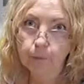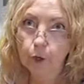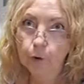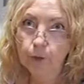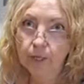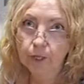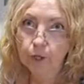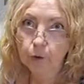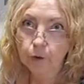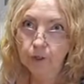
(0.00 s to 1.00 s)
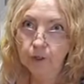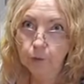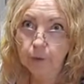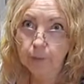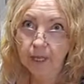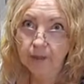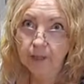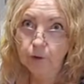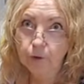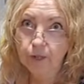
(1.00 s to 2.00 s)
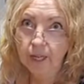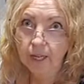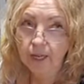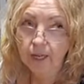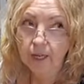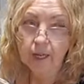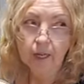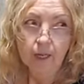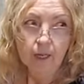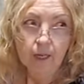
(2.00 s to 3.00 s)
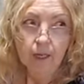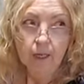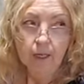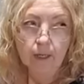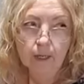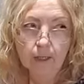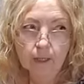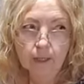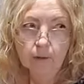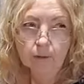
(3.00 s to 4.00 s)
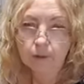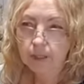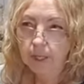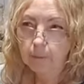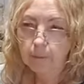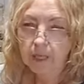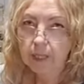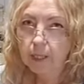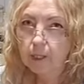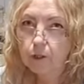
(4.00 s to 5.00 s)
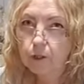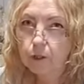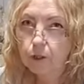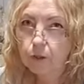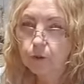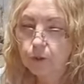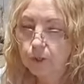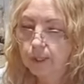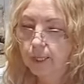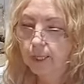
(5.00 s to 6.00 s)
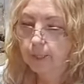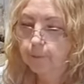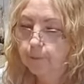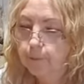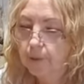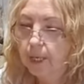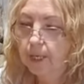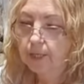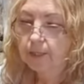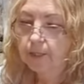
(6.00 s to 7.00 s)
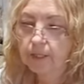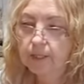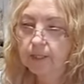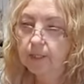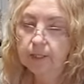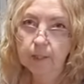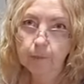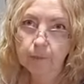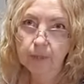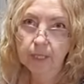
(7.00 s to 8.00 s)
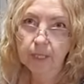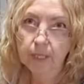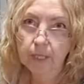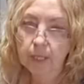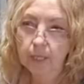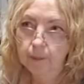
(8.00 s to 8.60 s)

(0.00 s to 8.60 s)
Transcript: coconut yogurt that we made the other day. What was that, Monday or Tuesday? And so this is simply